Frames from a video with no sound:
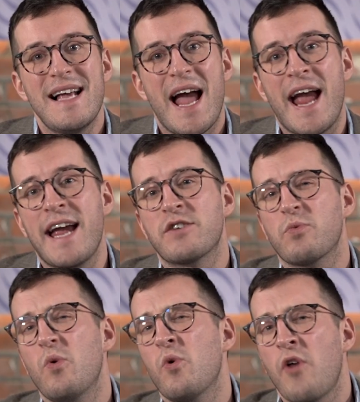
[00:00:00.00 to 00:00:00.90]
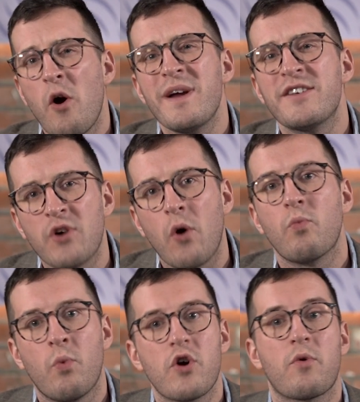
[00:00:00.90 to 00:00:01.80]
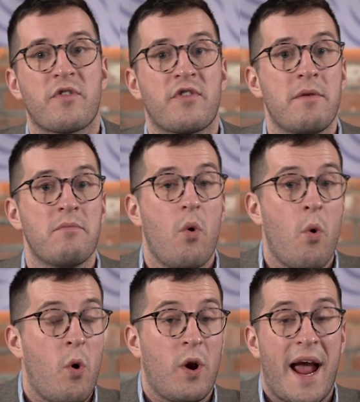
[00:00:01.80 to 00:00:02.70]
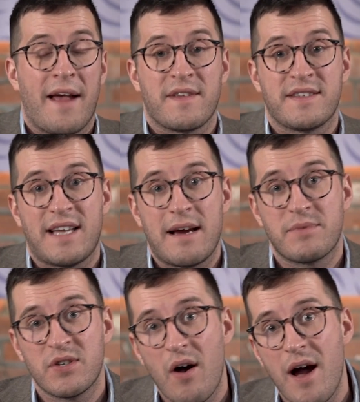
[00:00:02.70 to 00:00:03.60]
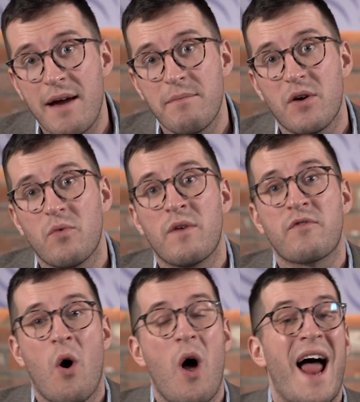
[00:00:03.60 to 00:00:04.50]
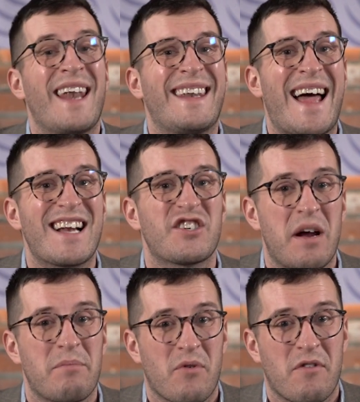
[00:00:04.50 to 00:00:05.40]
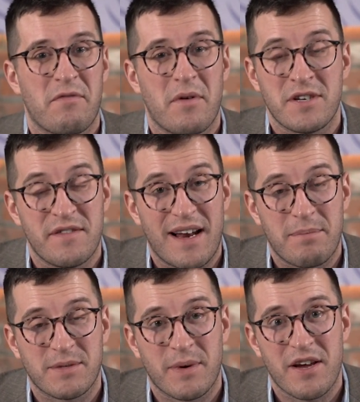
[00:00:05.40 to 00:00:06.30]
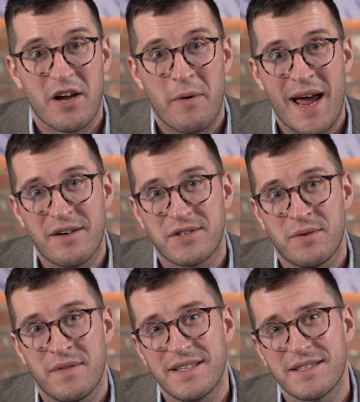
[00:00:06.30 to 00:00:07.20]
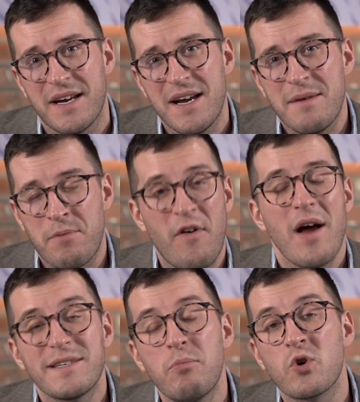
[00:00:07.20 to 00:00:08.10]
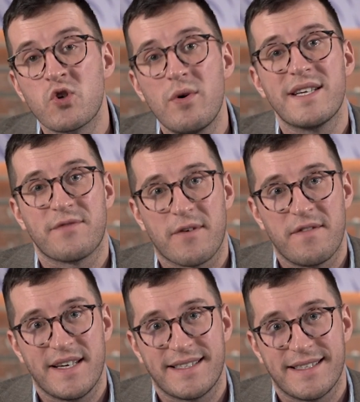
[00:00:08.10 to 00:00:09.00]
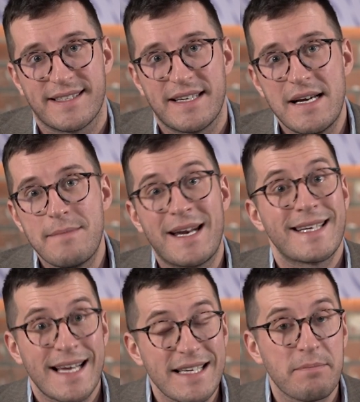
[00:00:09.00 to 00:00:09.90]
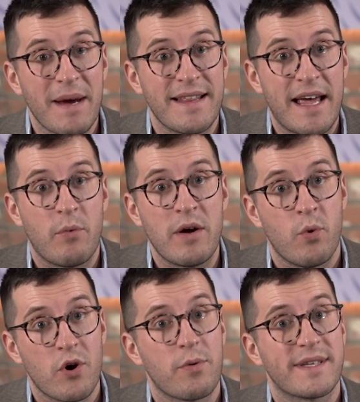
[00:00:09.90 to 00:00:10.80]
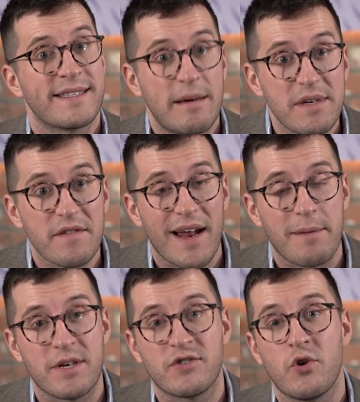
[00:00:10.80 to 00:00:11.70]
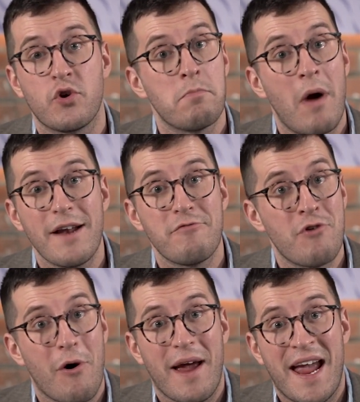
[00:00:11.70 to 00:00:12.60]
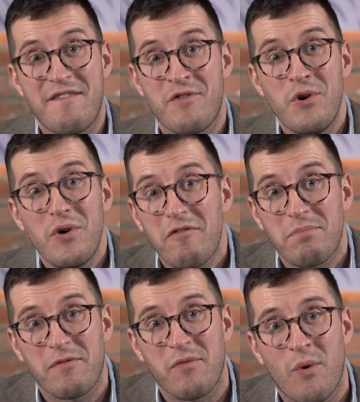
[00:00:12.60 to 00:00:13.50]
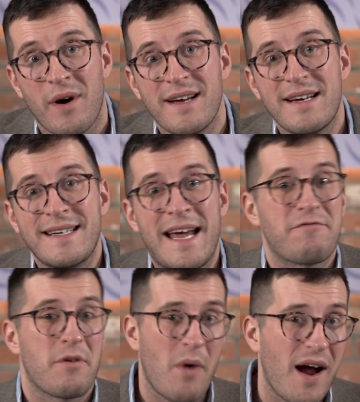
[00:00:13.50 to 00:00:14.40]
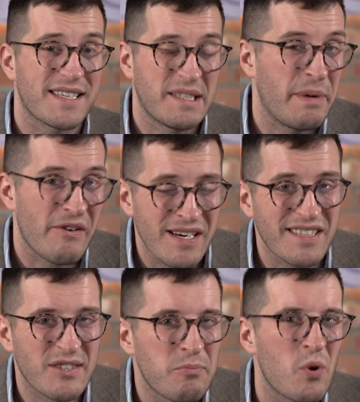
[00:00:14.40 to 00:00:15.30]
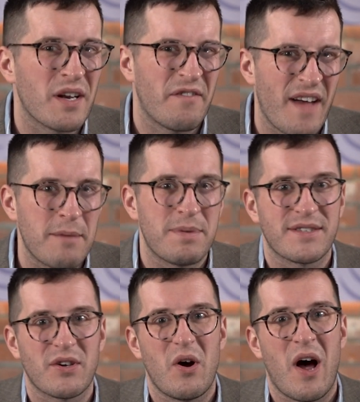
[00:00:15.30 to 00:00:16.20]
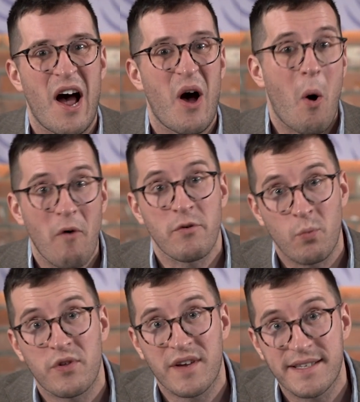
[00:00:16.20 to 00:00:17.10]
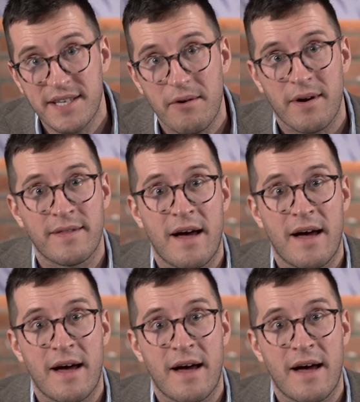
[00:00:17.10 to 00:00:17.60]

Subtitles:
And although we don't work with them all at the same time, we've got a large number of developers we can go out to, and this provides more choice for investors. But it does mean that we work with some developers who you might not have heard of before. Now, from my experience, smaller developers are often worth considering.